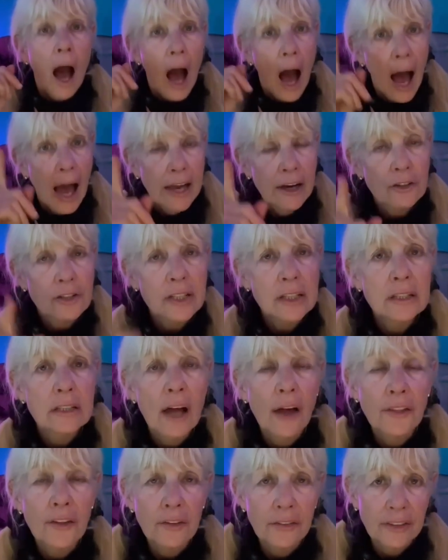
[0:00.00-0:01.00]
Here's
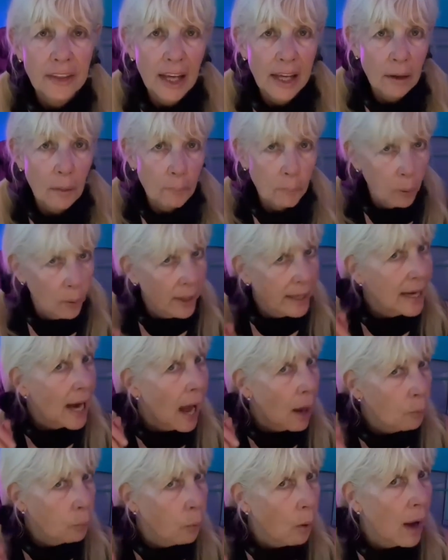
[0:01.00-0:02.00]
another thing, point
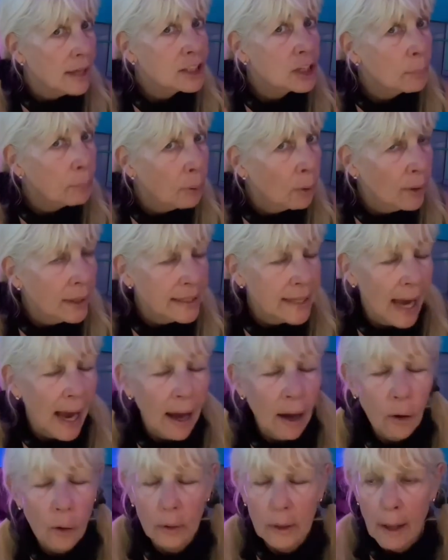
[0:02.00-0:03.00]
I want to point
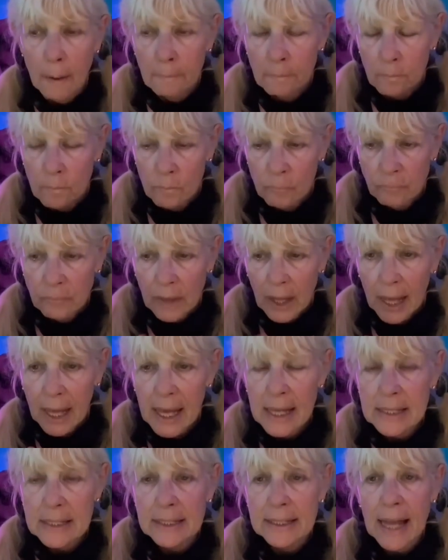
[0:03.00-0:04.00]
out
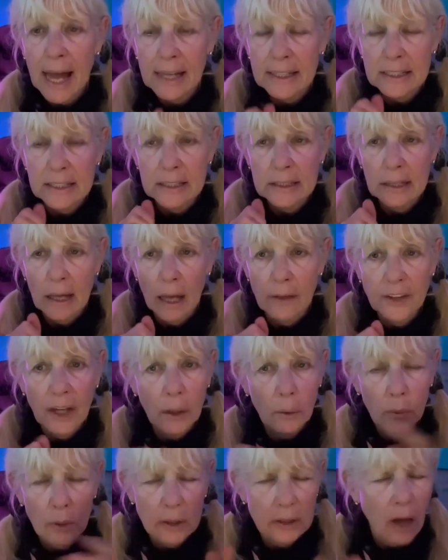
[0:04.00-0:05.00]
is that
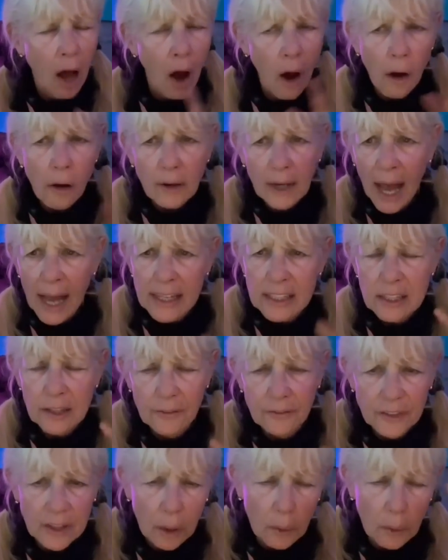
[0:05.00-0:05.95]
there were all kinds of,